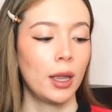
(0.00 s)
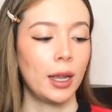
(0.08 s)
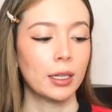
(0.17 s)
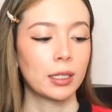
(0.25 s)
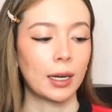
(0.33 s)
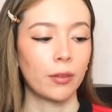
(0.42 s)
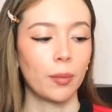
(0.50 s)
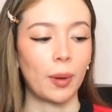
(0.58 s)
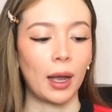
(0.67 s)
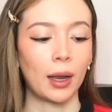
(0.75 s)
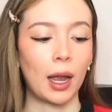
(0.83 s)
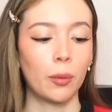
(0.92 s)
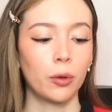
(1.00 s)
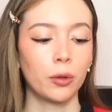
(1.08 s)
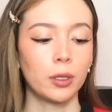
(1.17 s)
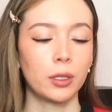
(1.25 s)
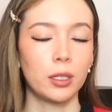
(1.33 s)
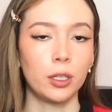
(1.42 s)
inside of the bag, I
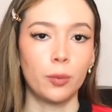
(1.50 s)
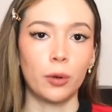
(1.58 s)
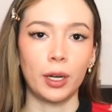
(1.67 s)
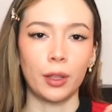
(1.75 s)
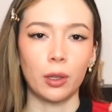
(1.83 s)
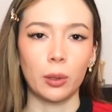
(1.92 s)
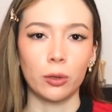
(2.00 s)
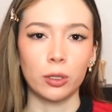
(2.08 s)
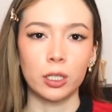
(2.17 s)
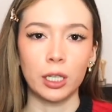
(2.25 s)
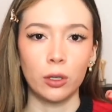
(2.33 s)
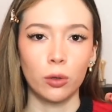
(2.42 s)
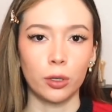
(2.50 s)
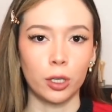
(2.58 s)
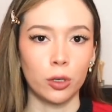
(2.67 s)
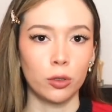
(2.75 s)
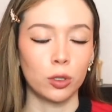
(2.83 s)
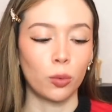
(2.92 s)
will bring the little
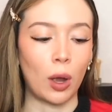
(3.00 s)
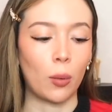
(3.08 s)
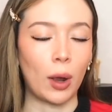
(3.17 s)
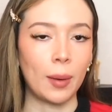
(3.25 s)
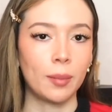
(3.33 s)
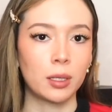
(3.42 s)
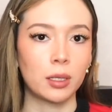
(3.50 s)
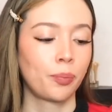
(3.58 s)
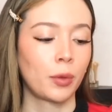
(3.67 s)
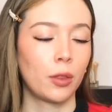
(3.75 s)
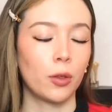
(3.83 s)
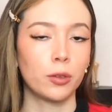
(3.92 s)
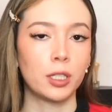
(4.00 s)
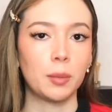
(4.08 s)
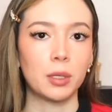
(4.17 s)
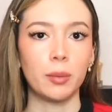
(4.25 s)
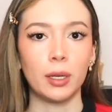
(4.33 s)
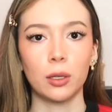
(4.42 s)
single-use wet wipes. Those seem
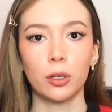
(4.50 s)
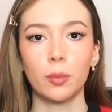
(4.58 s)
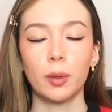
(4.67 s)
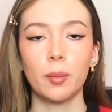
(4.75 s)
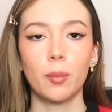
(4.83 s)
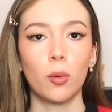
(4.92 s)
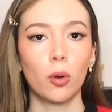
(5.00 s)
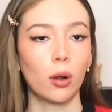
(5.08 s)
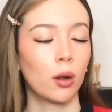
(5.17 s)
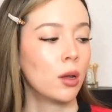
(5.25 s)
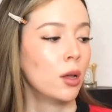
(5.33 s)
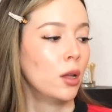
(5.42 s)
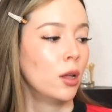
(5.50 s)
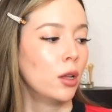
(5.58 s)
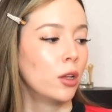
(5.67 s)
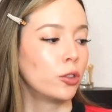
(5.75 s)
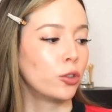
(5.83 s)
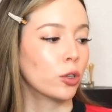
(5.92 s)
to be a little bit more
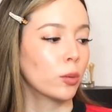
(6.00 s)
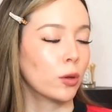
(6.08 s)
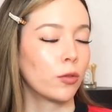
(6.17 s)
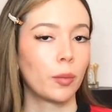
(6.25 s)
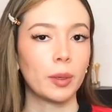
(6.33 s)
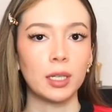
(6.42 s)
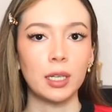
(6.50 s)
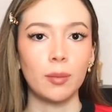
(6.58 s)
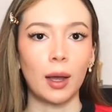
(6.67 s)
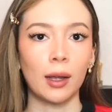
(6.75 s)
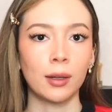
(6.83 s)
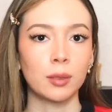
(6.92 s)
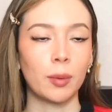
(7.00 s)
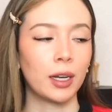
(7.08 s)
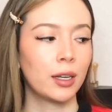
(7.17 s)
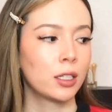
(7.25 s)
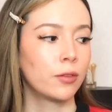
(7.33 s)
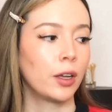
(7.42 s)
suitable for petite bags, but it
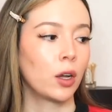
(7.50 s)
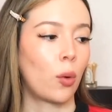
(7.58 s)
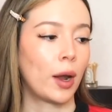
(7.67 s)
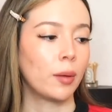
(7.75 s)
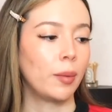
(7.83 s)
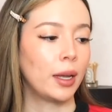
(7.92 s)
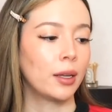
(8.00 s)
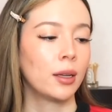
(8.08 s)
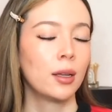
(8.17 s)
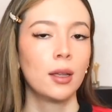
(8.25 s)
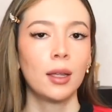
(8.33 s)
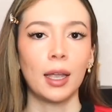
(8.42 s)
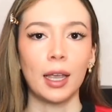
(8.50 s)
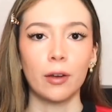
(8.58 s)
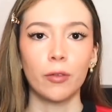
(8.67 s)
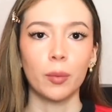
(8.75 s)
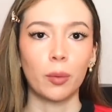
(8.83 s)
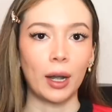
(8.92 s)
does fit quite a bit,
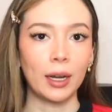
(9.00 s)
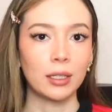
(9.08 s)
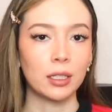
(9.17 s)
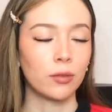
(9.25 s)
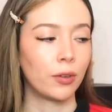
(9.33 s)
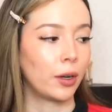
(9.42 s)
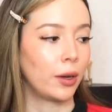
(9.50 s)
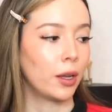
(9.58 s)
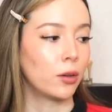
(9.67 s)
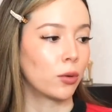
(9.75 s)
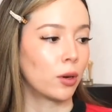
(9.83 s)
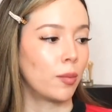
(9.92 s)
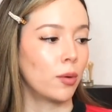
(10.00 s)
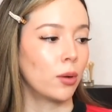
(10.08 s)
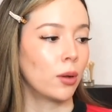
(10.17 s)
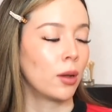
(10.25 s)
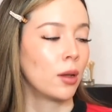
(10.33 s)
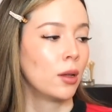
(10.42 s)
and for the price it's very
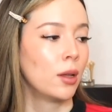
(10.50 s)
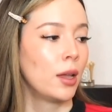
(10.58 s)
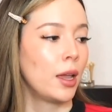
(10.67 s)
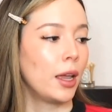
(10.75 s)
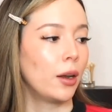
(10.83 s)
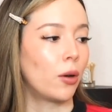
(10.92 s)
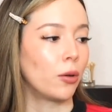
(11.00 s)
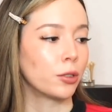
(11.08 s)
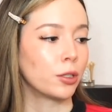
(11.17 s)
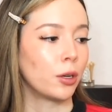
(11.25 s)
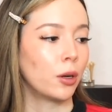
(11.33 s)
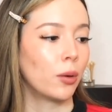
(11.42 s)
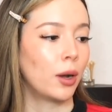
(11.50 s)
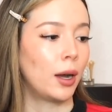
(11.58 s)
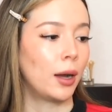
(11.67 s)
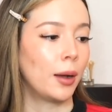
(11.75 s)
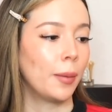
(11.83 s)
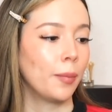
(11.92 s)
adorable. It
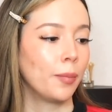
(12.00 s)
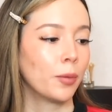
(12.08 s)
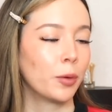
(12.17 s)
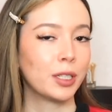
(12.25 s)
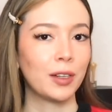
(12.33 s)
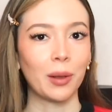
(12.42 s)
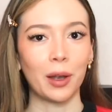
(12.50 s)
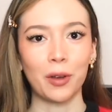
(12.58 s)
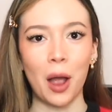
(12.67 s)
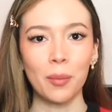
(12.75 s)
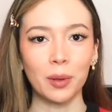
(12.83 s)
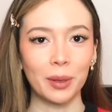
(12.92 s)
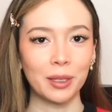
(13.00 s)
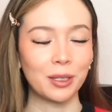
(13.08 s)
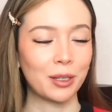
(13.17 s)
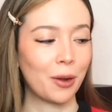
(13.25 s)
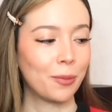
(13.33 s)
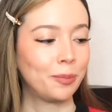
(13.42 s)
also received a lot of compliments,
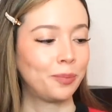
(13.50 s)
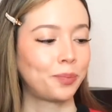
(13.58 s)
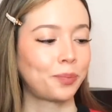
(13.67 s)
so